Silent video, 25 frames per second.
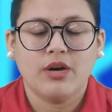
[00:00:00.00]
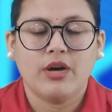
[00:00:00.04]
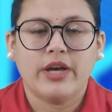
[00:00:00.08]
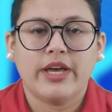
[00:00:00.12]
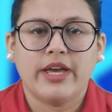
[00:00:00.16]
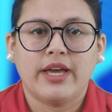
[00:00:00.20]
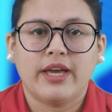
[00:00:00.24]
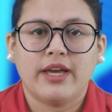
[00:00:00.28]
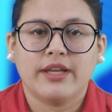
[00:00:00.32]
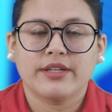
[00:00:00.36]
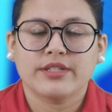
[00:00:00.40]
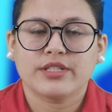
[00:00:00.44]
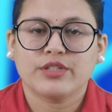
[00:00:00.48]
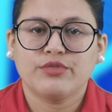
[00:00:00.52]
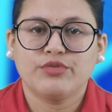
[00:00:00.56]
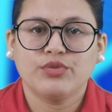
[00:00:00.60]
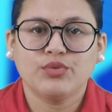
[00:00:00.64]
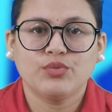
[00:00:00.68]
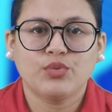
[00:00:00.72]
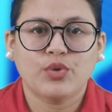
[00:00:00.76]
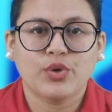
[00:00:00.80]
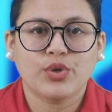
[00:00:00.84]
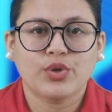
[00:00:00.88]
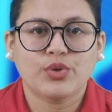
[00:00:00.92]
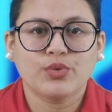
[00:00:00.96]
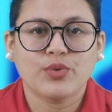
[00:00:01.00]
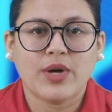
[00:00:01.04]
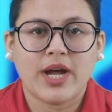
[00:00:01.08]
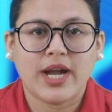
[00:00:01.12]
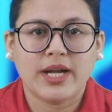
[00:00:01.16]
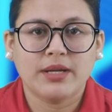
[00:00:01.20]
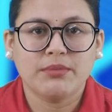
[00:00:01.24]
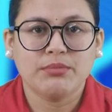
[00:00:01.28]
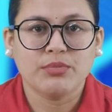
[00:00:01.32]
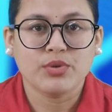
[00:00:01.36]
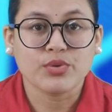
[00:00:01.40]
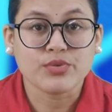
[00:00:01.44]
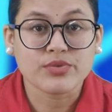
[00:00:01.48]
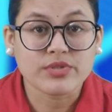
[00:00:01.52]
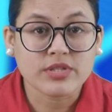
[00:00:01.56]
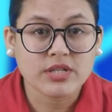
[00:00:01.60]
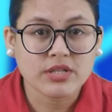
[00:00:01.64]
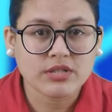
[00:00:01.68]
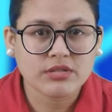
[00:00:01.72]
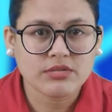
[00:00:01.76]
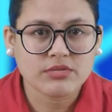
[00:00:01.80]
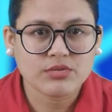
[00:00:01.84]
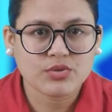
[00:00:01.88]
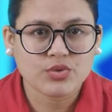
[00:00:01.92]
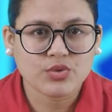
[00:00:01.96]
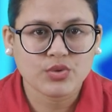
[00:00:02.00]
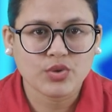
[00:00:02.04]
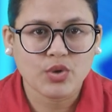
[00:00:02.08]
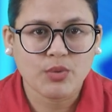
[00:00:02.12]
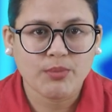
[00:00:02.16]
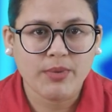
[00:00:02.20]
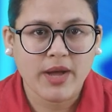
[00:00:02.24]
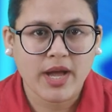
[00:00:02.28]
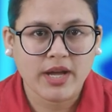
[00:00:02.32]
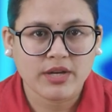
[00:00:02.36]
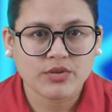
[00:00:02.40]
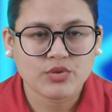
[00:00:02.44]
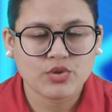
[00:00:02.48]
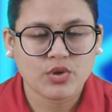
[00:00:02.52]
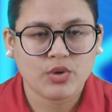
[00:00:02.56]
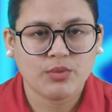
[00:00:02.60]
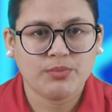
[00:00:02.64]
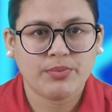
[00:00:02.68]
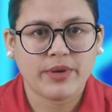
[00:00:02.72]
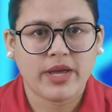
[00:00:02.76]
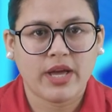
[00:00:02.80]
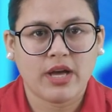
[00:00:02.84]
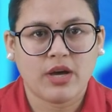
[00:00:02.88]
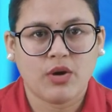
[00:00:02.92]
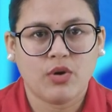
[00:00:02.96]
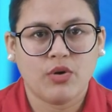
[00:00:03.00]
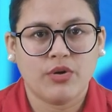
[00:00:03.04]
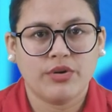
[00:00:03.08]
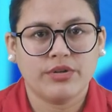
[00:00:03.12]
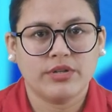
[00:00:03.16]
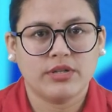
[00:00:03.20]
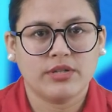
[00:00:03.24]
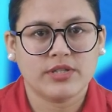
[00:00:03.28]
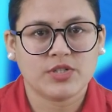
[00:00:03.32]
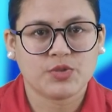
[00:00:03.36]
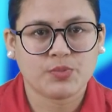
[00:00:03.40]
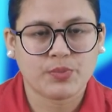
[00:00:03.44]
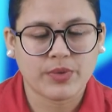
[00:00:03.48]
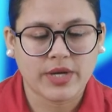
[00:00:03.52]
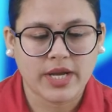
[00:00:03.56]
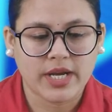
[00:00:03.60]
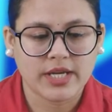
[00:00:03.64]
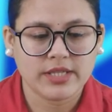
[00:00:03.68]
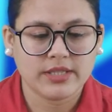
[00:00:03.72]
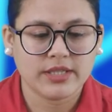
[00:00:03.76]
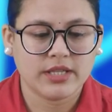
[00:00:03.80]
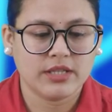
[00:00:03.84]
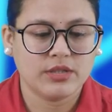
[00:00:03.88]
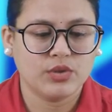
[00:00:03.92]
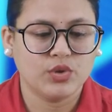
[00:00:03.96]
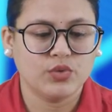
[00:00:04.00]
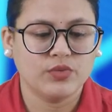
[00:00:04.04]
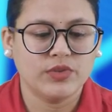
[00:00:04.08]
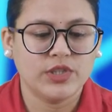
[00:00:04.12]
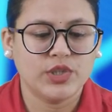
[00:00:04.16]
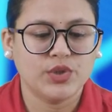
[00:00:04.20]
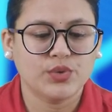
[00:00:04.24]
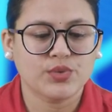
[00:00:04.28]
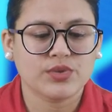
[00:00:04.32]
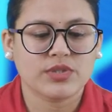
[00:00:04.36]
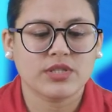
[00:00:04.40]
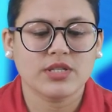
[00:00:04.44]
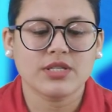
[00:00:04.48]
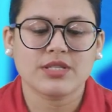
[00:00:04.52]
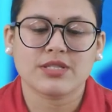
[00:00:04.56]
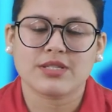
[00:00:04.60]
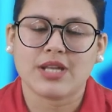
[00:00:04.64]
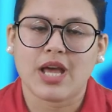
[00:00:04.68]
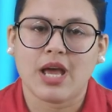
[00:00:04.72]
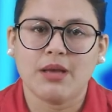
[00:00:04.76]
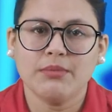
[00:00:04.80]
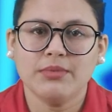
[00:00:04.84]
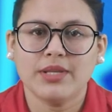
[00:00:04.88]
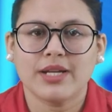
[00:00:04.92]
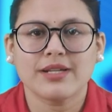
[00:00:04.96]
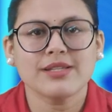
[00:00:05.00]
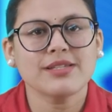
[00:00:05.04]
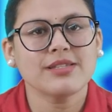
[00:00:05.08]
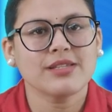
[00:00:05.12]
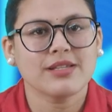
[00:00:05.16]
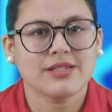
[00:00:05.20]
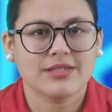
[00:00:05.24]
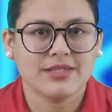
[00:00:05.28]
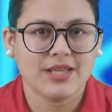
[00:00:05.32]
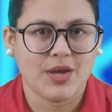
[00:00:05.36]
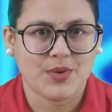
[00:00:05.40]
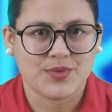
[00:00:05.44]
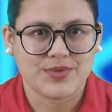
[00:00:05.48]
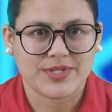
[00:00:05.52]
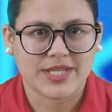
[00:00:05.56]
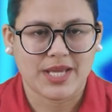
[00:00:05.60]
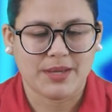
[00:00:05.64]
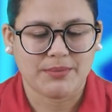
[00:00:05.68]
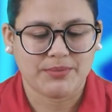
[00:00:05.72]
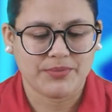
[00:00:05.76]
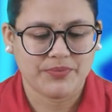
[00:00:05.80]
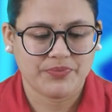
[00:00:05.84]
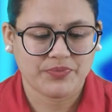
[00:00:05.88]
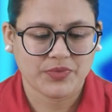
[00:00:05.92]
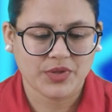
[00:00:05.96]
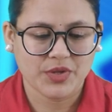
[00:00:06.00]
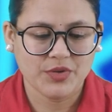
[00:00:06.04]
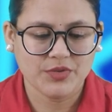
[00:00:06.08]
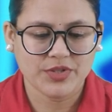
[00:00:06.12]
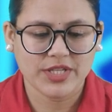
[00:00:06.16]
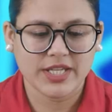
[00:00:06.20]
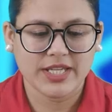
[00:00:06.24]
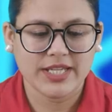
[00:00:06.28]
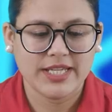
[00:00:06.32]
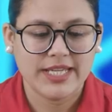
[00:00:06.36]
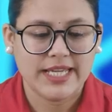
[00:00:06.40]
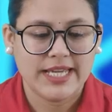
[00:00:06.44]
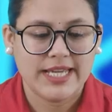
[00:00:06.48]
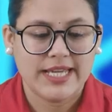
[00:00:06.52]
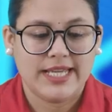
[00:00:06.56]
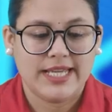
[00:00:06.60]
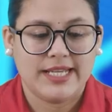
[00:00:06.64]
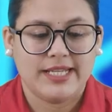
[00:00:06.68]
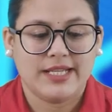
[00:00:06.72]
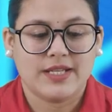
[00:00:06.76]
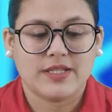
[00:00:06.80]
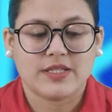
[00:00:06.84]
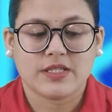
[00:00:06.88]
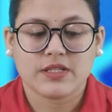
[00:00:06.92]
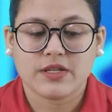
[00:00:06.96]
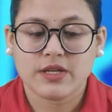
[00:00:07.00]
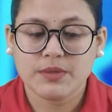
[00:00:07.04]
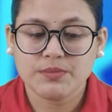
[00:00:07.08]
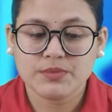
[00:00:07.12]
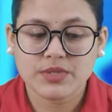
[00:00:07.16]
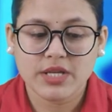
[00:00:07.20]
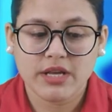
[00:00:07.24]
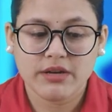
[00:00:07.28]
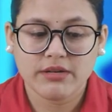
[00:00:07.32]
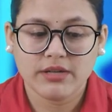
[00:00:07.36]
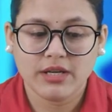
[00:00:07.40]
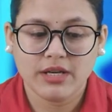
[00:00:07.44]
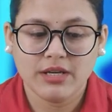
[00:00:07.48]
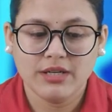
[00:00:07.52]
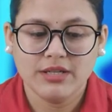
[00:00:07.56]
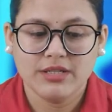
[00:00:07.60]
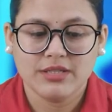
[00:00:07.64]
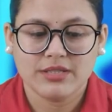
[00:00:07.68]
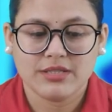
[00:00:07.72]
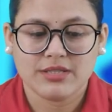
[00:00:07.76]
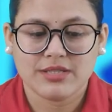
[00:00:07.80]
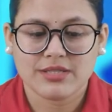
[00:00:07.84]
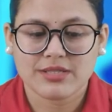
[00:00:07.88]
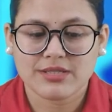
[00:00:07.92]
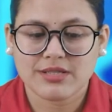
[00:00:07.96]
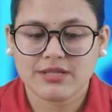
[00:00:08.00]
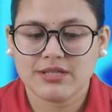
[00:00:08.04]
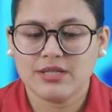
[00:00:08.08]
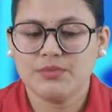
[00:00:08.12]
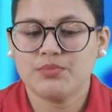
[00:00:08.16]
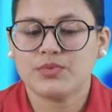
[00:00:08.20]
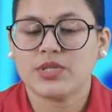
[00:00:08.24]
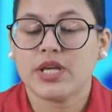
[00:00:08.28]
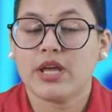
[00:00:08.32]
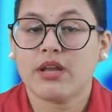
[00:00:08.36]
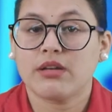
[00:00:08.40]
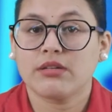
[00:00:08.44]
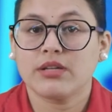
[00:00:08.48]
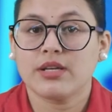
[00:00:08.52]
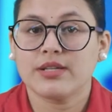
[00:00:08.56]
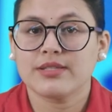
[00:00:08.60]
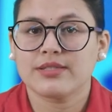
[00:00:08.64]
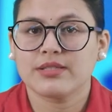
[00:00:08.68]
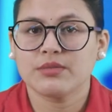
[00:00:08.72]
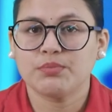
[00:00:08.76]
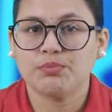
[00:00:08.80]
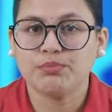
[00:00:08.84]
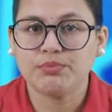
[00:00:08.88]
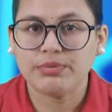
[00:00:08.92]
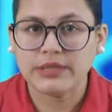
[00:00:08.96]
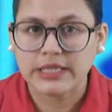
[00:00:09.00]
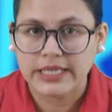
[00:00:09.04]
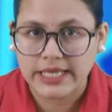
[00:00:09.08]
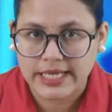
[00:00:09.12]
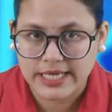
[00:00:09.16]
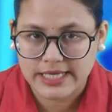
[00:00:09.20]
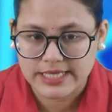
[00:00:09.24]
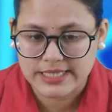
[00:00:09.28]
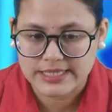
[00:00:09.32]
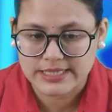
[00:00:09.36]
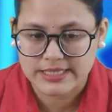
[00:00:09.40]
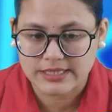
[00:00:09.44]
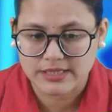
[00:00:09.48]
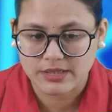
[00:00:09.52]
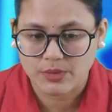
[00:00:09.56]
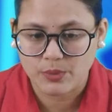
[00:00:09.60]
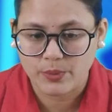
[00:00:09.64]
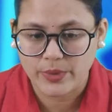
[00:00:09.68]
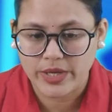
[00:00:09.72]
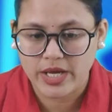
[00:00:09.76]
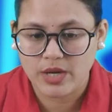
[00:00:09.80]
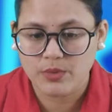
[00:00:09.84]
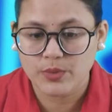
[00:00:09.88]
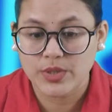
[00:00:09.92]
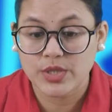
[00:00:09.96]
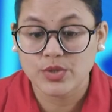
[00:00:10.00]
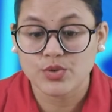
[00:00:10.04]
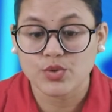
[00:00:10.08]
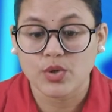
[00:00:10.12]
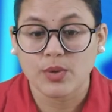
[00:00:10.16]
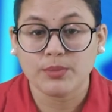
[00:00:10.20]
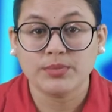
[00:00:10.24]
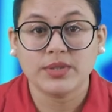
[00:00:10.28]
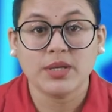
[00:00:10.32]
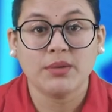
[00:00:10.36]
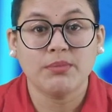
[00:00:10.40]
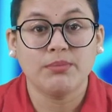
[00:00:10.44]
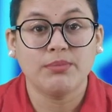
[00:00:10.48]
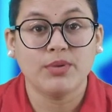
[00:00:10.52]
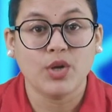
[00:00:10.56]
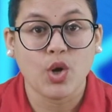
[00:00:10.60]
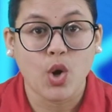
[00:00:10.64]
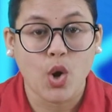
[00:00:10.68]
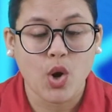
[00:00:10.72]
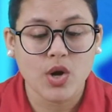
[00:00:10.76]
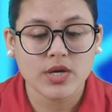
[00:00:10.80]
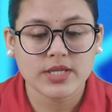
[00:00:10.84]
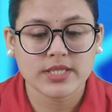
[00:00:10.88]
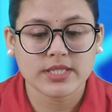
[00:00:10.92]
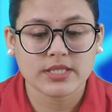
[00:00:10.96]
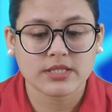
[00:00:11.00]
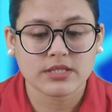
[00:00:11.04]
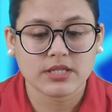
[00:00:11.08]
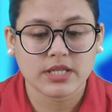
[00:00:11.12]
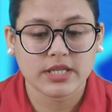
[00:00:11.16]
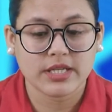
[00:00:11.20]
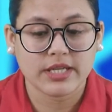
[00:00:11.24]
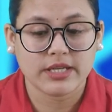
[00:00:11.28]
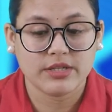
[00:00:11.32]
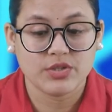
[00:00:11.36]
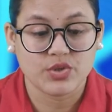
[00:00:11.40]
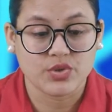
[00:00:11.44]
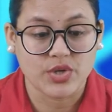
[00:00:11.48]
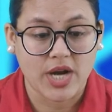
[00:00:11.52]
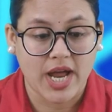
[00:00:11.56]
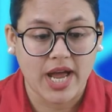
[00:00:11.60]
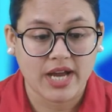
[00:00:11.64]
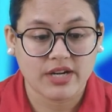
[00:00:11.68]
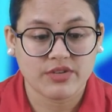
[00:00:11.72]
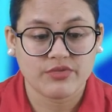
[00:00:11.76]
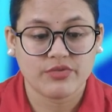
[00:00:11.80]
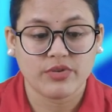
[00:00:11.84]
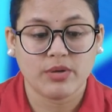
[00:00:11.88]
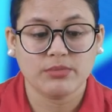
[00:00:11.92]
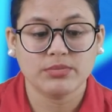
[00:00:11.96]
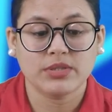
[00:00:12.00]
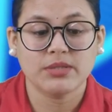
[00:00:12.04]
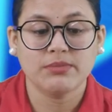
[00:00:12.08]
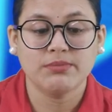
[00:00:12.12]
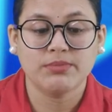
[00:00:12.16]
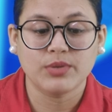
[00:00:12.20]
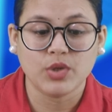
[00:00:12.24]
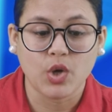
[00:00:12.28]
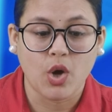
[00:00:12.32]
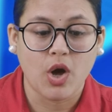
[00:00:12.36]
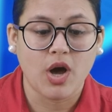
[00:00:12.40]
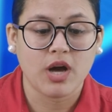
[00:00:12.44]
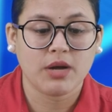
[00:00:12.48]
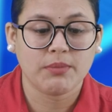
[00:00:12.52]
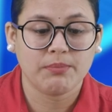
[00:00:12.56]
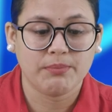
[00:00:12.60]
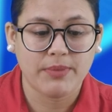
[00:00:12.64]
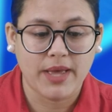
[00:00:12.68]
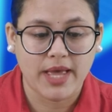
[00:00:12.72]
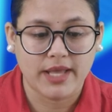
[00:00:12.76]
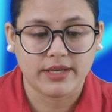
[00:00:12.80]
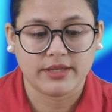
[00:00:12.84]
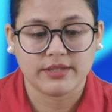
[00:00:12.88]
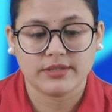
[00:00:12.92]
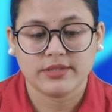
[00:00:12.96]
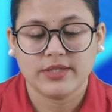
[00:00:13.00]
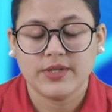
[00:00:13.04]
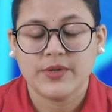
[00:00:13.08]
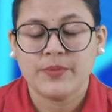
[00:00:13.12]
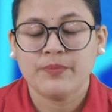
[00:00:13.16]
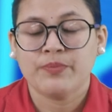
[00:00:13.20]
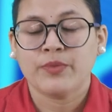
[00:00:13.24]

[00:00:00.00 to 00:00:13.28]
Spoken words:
And if you want to add music to your backdrop or sprite, then you will use this tab, that is sound tab. Okay. Now script area. The script area is the place where we drop the blocks dragged from the block palette.